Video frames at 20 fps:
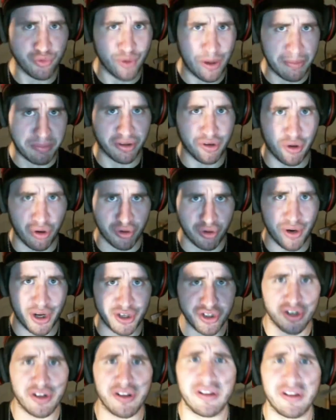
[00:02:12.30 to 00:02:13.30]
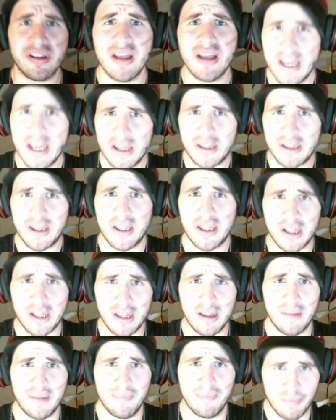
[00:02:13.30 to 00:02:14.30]
reps skull crushers,
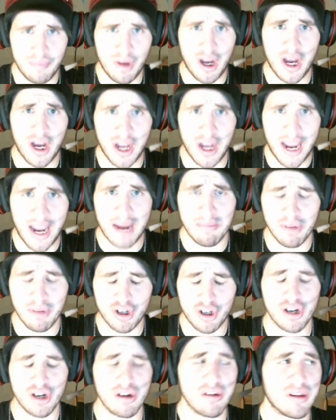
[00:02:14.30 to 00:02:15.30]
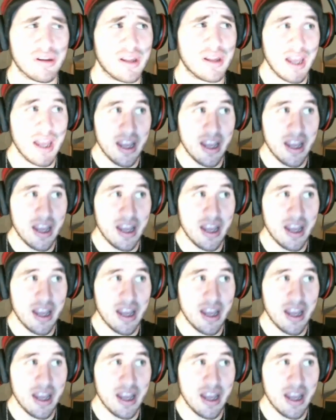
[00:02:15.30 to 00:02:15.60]
60 hammer curls,